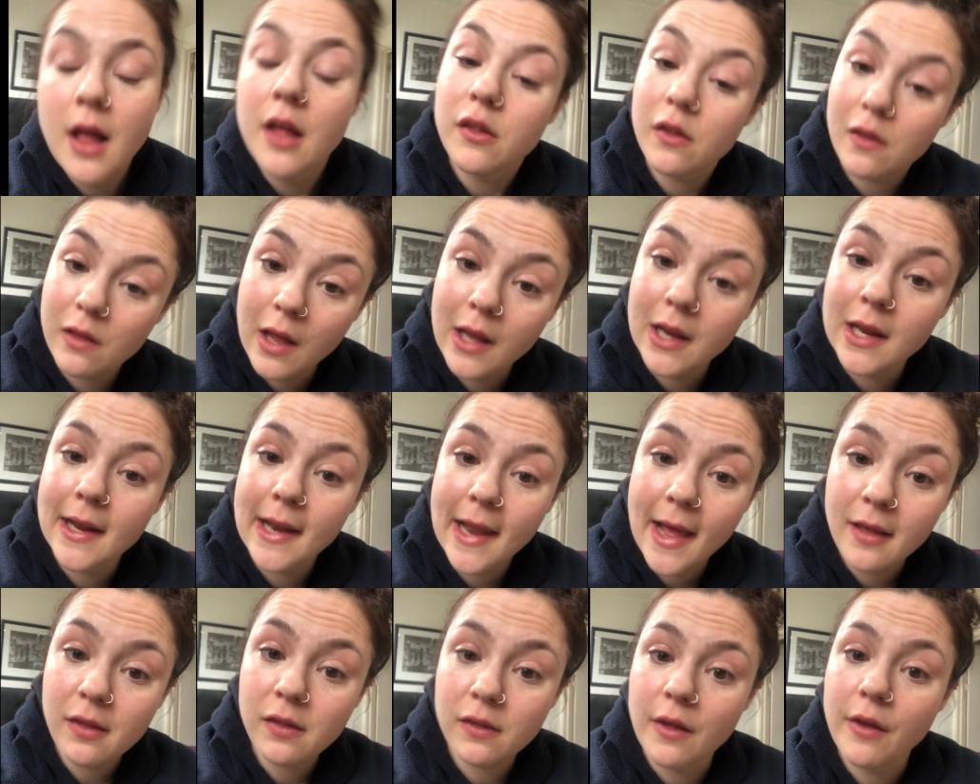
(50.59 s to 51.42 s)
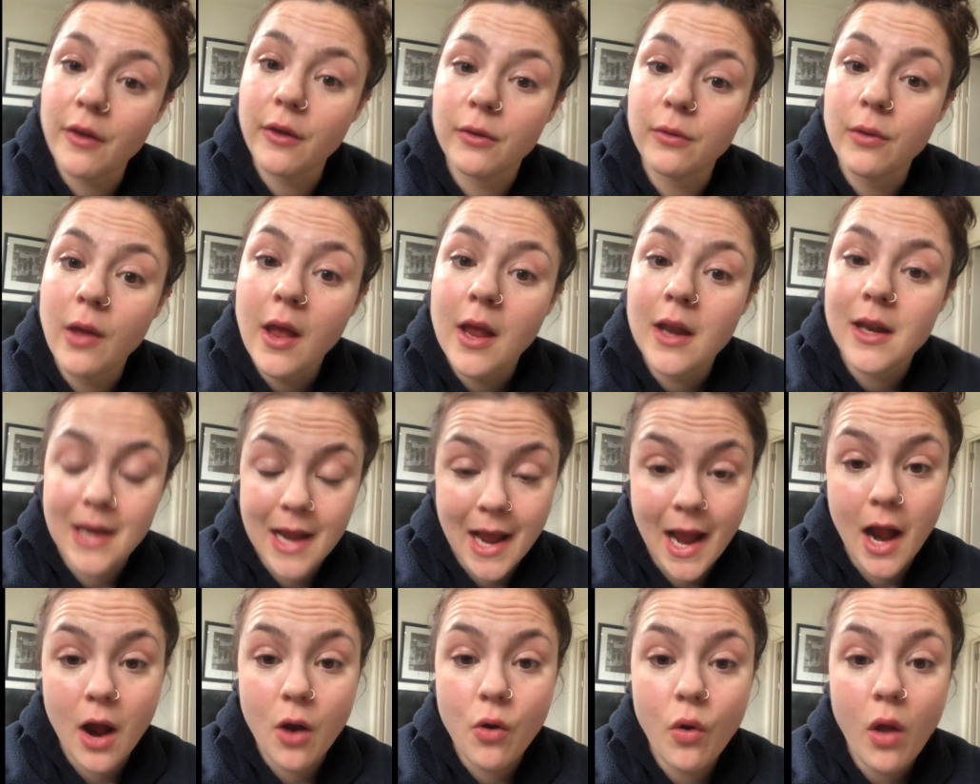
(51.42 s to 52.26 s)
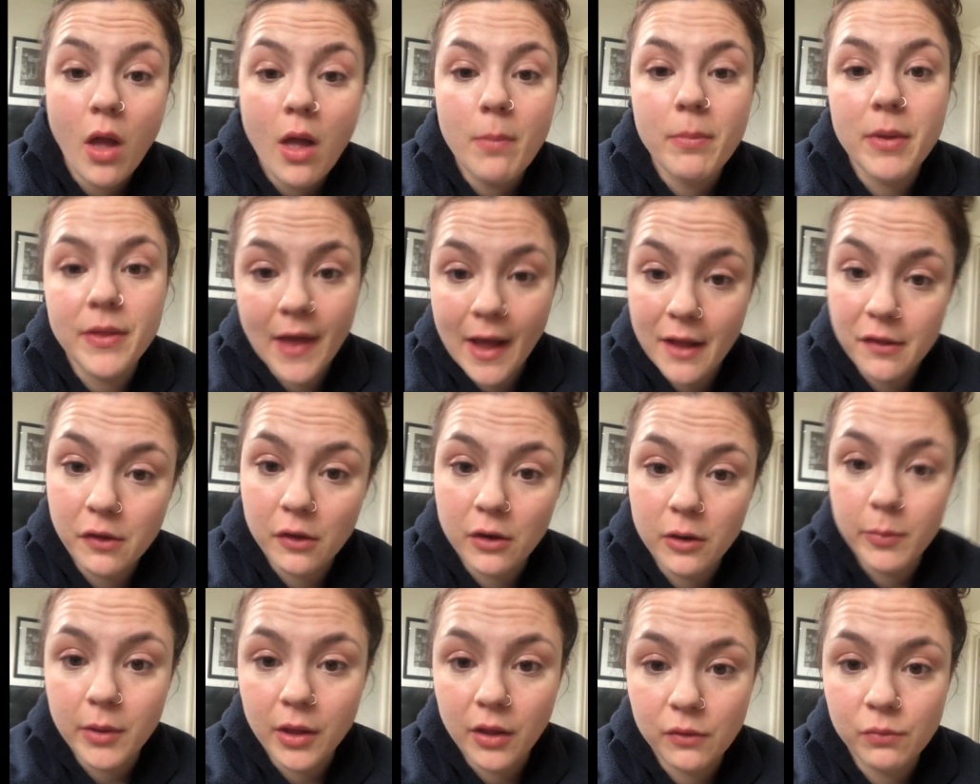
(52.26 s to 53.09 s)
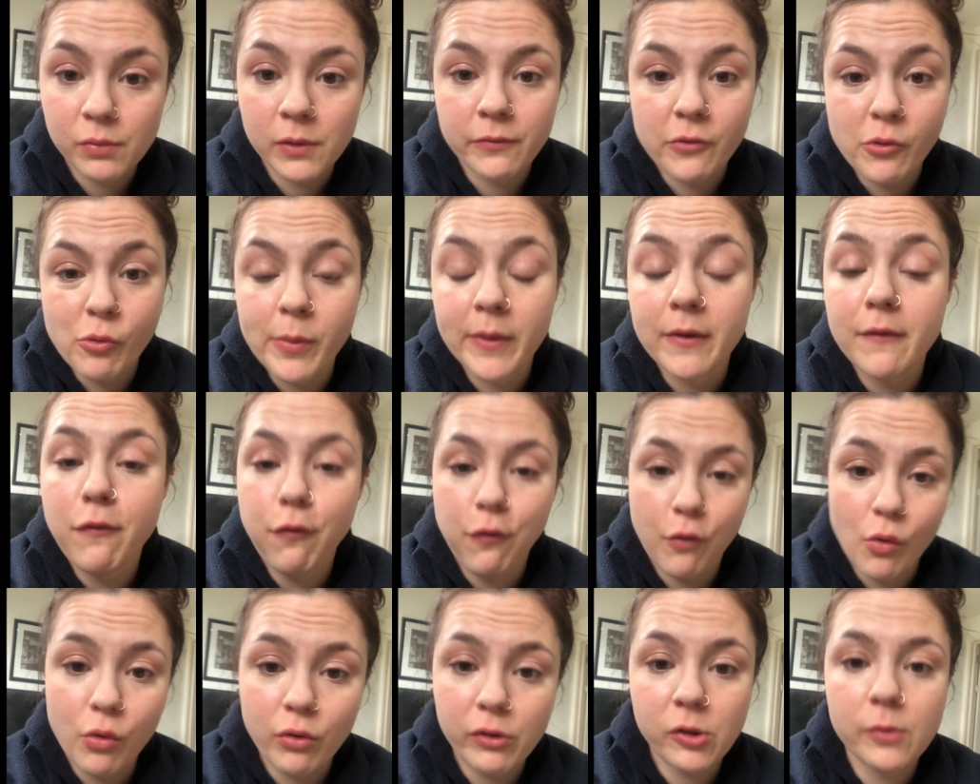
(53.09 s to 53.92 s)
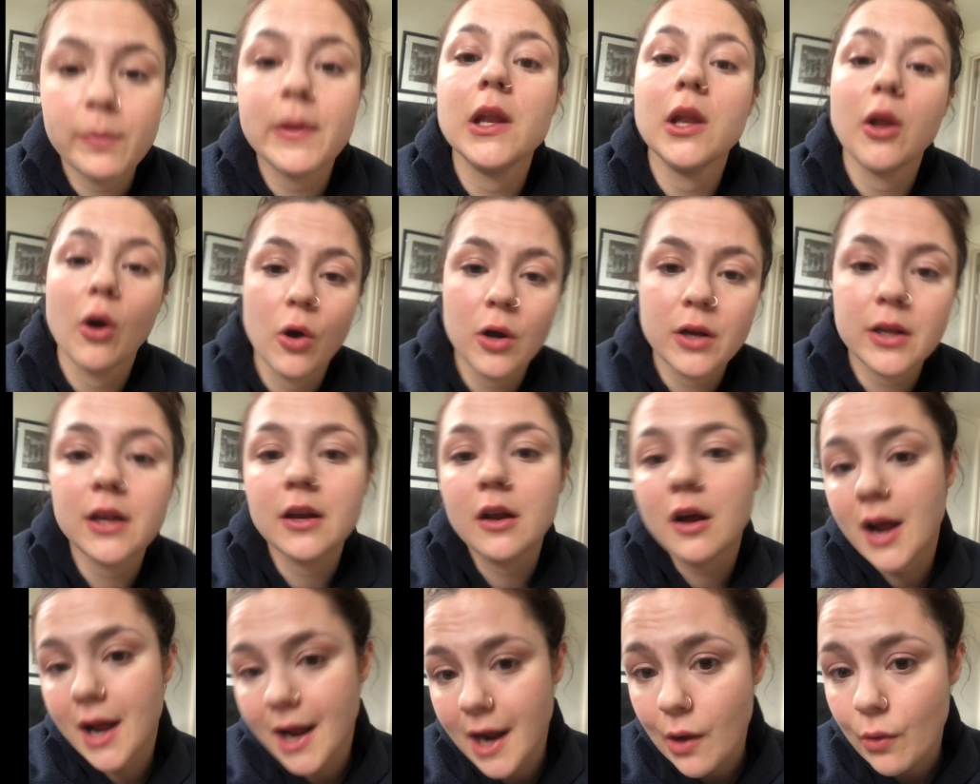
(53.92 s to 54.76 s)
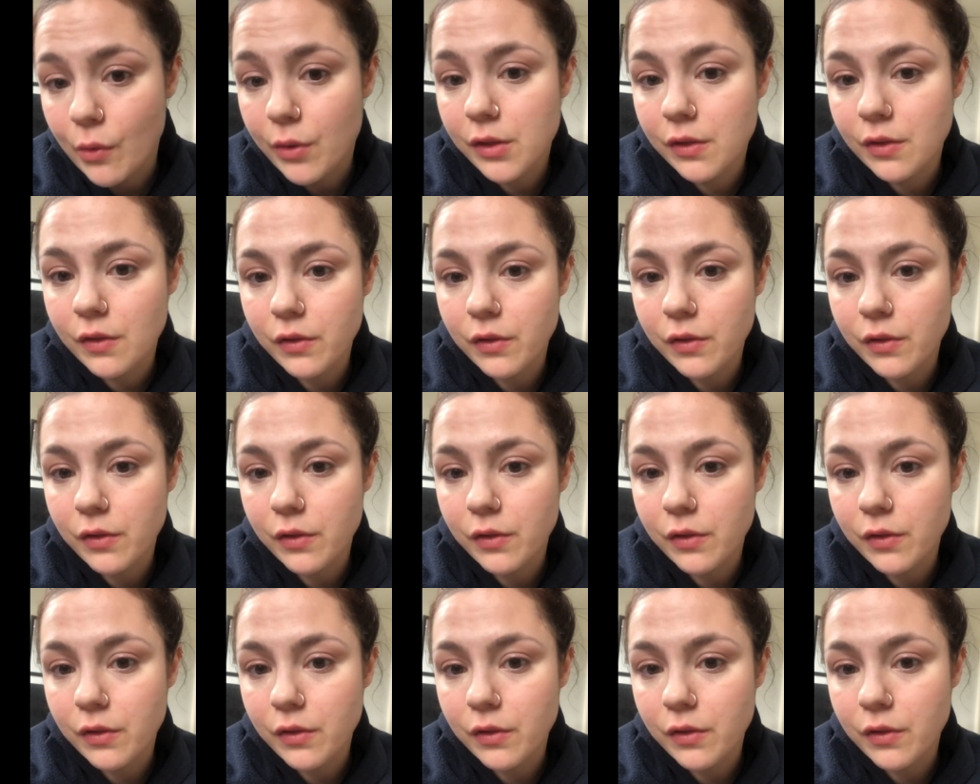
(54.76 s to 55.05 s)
Slightly less so now, but that's only because we've all been forced to be locked in our house.